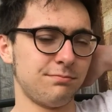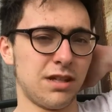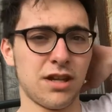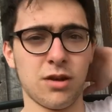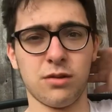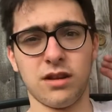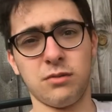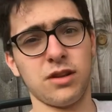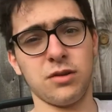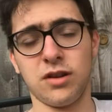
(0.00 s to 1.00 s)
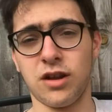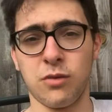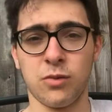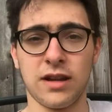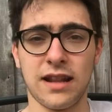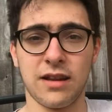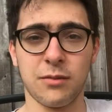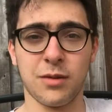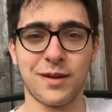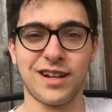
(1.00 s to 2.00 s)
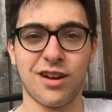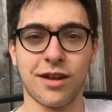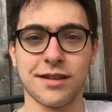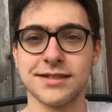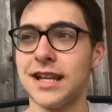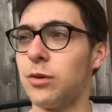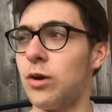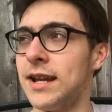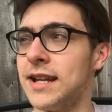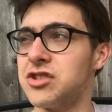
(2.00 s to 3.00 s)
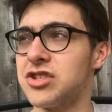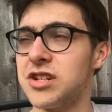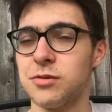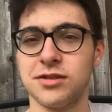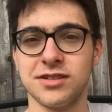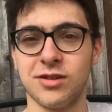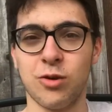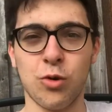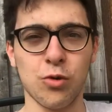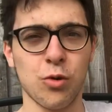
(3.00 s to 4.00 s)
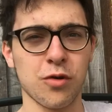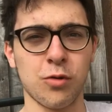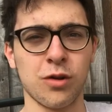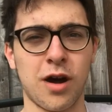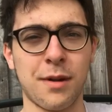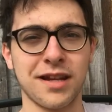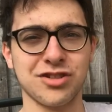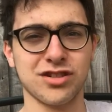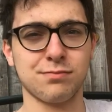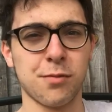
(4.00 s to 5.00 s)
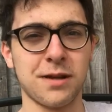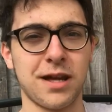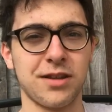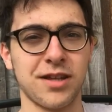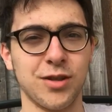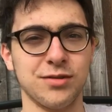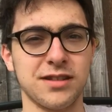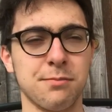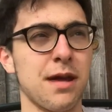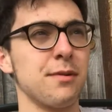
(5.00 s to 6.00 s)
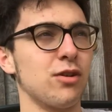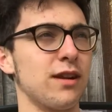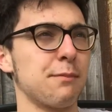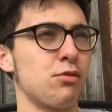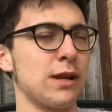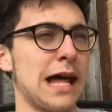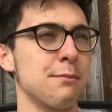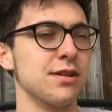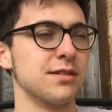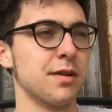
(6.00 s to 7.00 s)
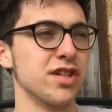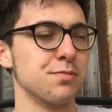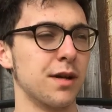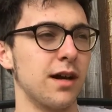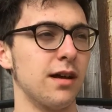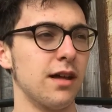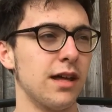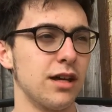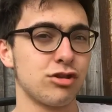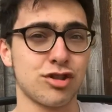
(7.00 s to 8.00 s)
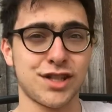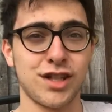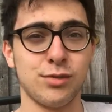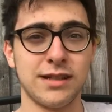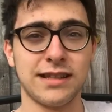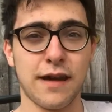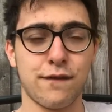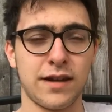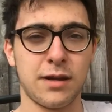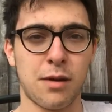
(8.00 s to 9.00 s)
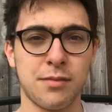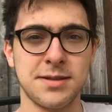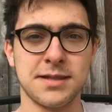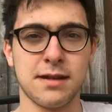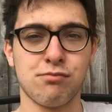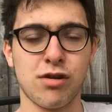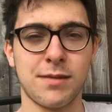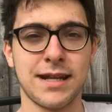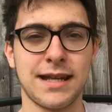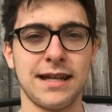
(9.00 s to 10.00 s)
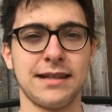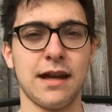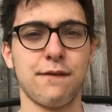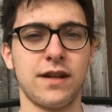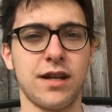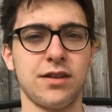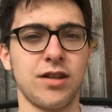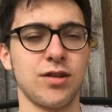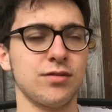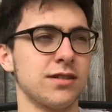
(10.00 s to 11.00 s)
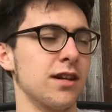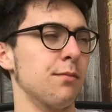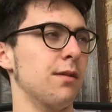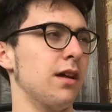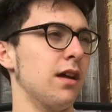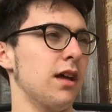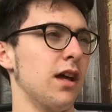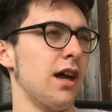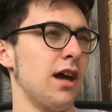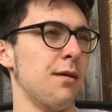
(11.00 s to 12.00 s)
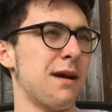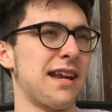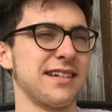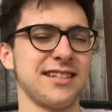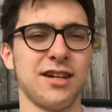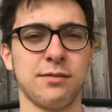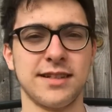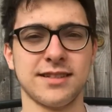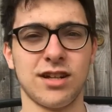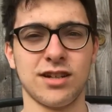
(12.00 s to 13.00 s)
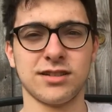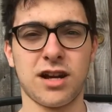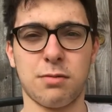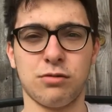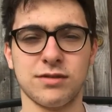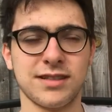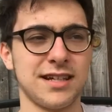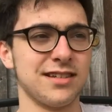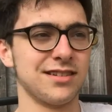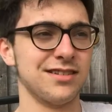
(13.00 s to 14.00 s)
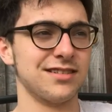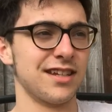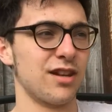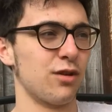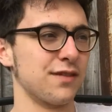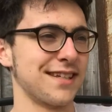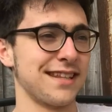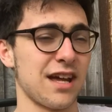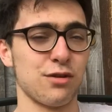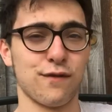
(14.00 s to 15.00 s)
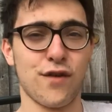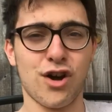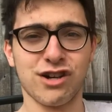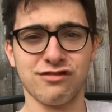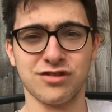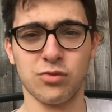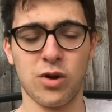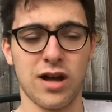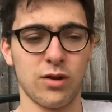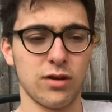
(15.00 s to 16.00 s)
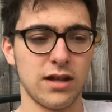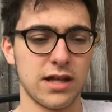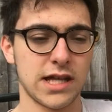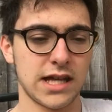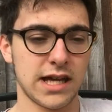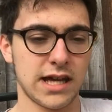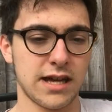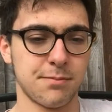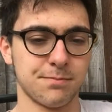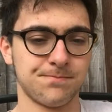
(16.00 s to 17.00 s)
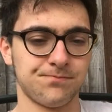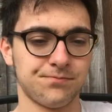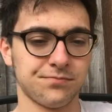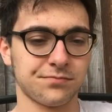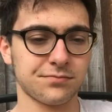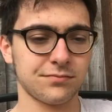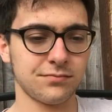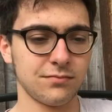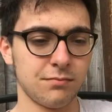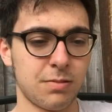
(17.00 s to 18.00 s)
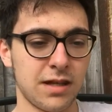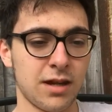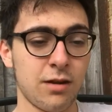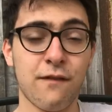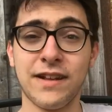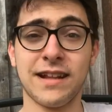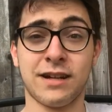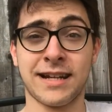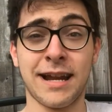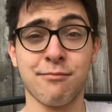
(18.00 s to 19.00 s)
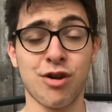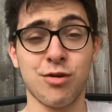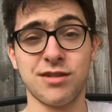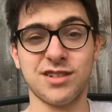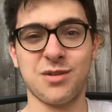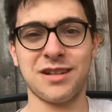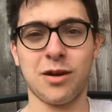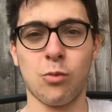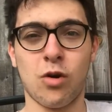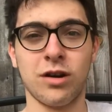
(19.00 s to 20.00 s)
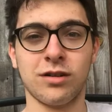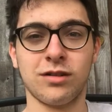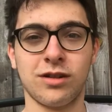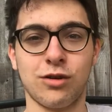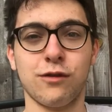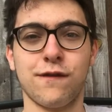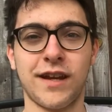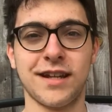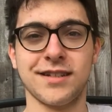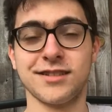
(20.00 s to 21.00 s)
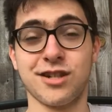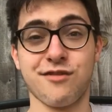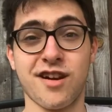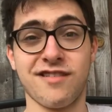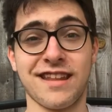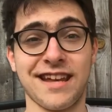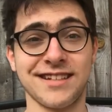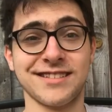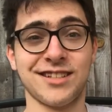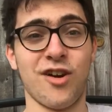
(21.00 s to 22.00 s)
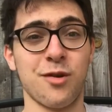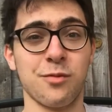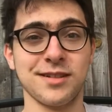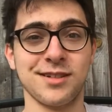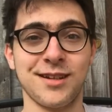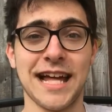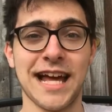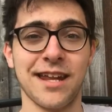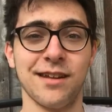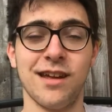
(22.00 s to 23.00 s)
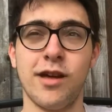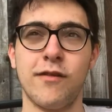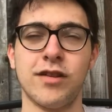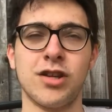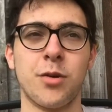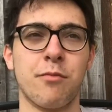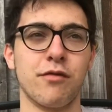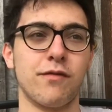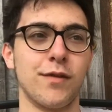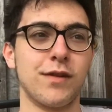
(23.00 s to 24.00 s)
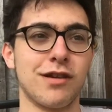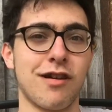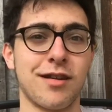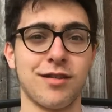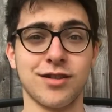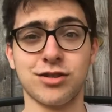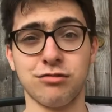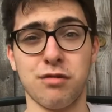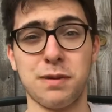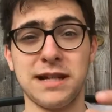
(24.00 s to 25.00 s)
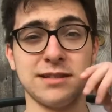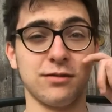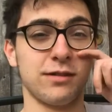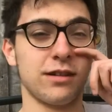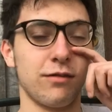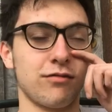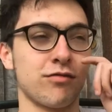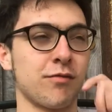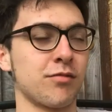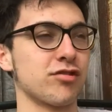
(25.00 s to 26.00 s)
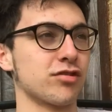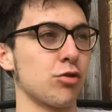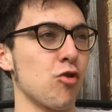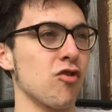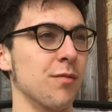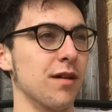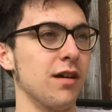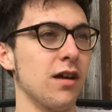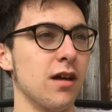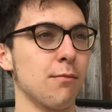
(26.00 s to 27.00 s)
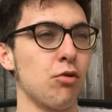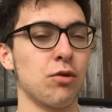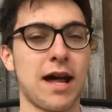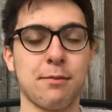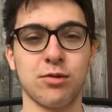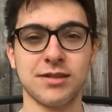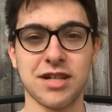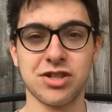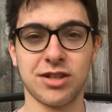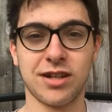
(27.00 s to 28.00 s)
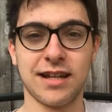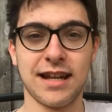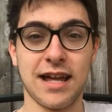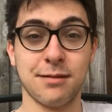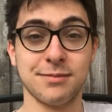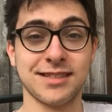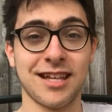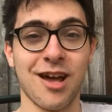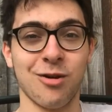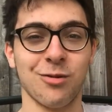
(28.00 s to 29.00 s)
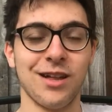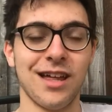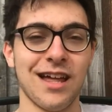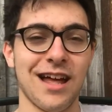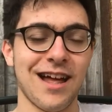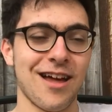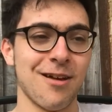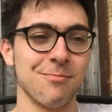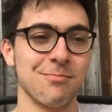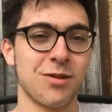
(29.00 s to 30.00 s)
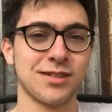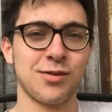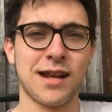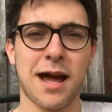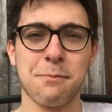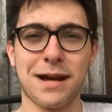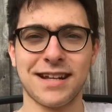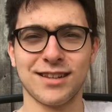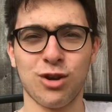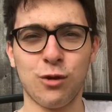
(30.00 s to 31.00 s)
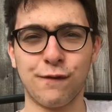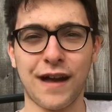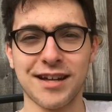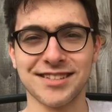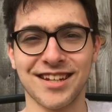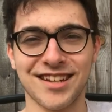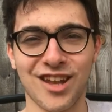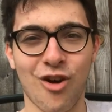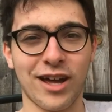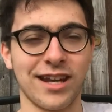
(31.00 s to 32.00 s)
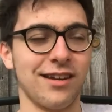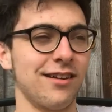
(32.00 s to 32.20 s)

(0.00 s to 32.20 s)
But you know, we can't understate what a legend he was, and all our managers probably underused him. Maybe not Paul Lambert as much, but Chris Hughton definitely, when he was in the Premier League, definitely underused him. Alex Neil in his last couple of seasons, and then obviously Daniel Farke as well. But you know, I think Glenn Rhodes has only done one good thing in his career, and that is sign Wes Houlihan for £250,000. And I saw a piece from Chris Gorham, and Paul Lambert was actually going to sell Wes Houlihan back in 2009.